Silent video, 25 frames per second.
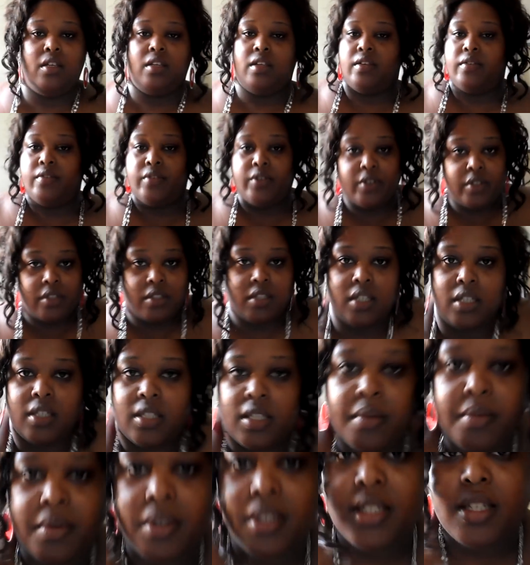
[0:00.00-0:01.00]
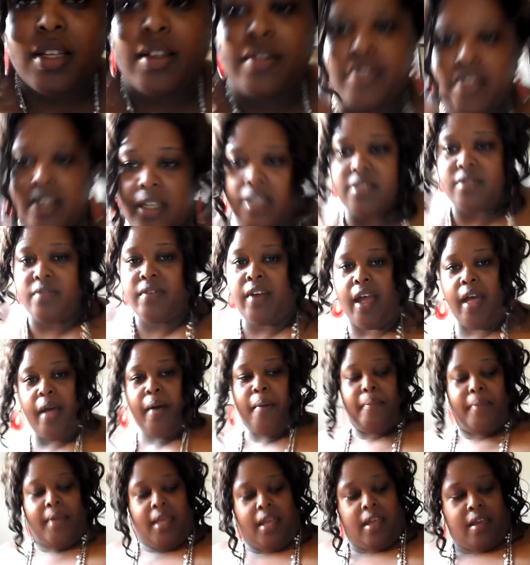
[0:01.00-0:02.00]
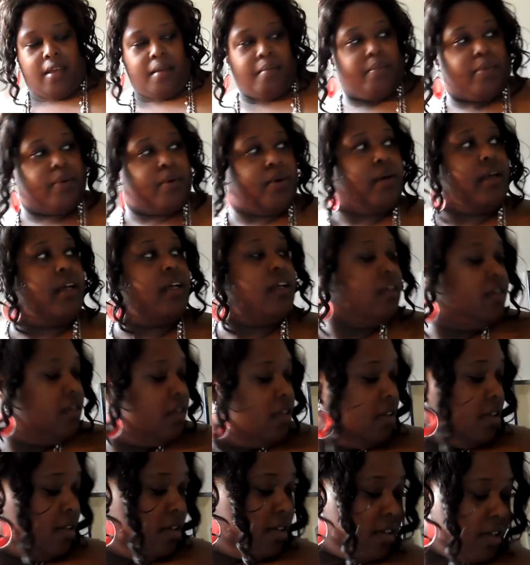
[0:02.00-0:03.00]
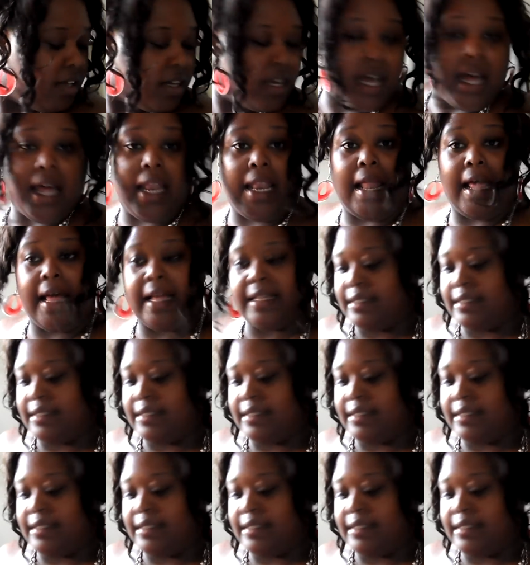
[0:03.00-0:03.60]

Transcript: If you can see some of the stuff that's around me, boy, got a lot of